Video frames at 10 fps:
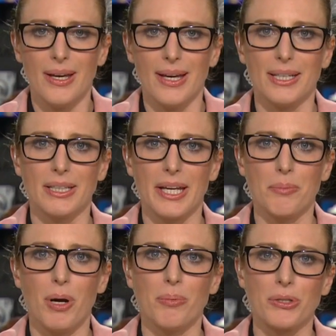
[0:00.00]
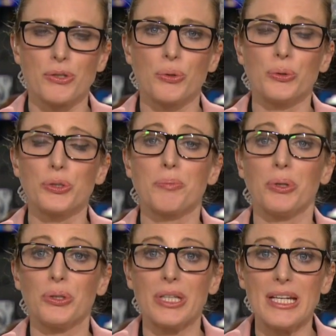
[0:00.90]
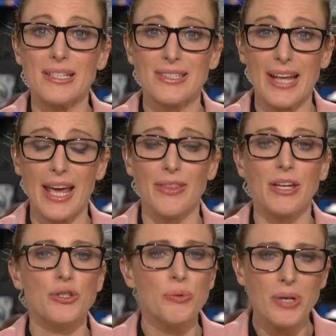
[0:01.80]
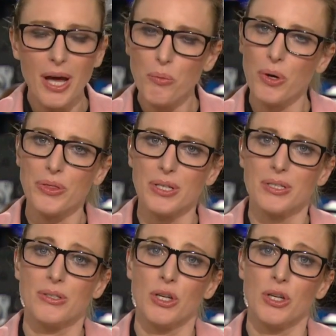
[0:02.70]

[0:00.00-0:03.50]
Atlanta Public Schools police say they do not want the